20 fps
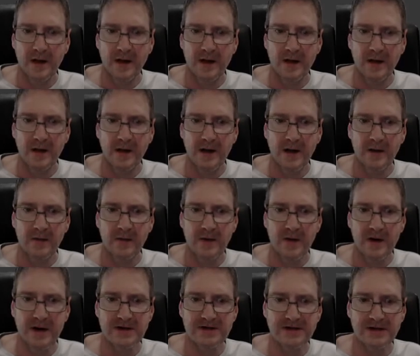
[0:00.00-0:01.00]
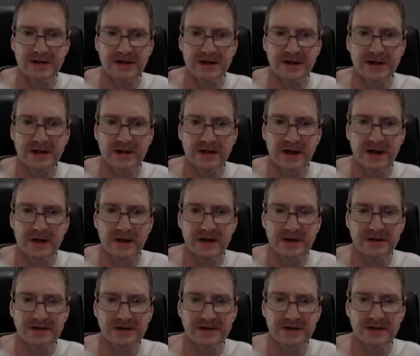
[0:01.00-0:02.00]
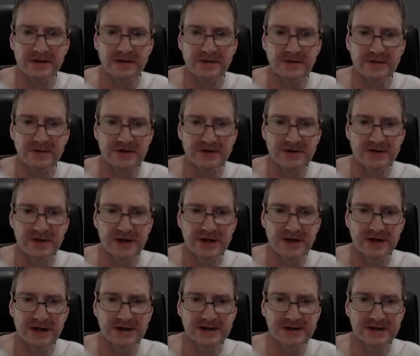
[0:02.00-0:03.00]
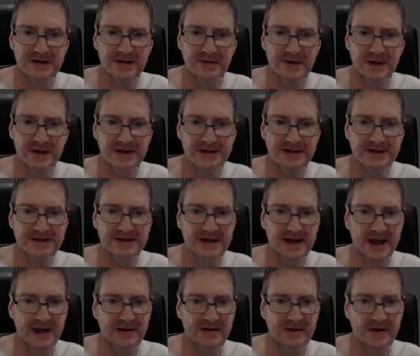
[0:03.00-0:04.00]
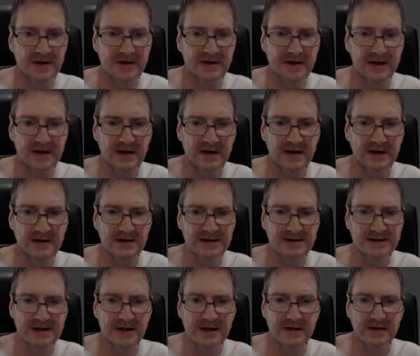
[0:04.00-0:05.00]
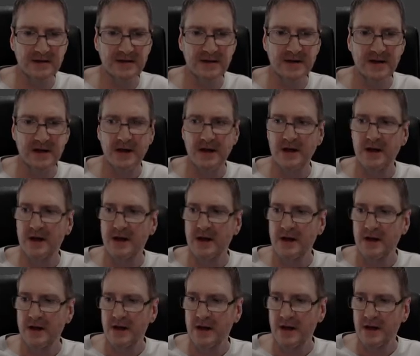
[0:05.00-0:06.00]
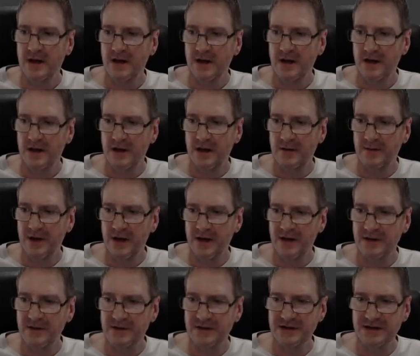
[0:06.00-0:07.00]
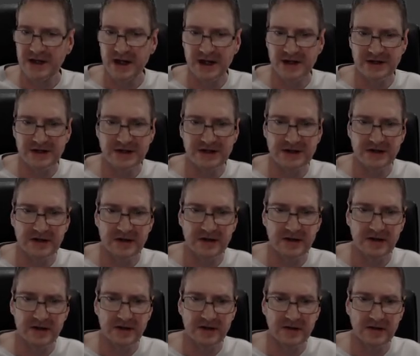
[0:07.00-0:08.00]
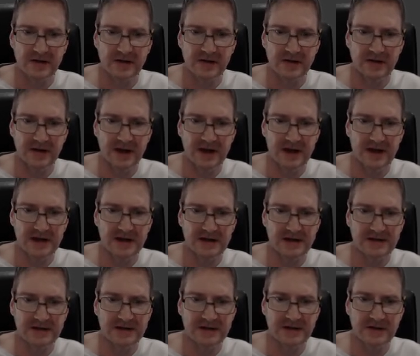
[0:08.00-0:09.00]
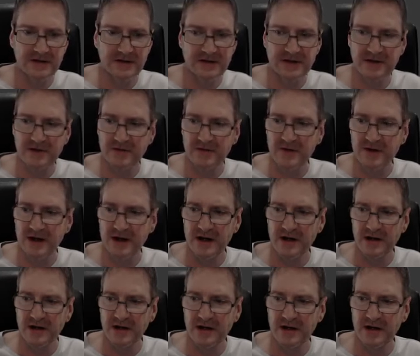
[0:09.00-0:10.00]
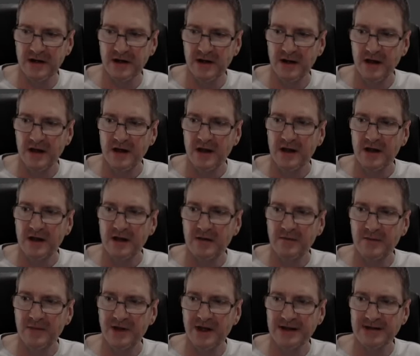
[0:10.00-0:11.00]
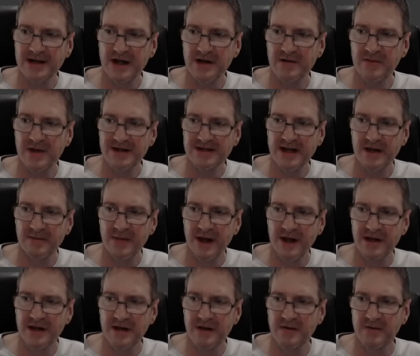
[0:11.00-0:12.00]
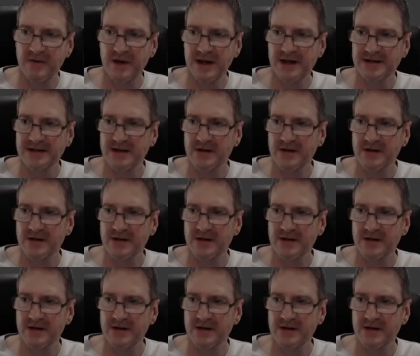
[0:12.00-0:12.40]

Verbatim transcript: Uh, and we're actually going to join these two pieces together, I think. So I'm going to attach the inner to the to the ring, but that's going to mess up our U V.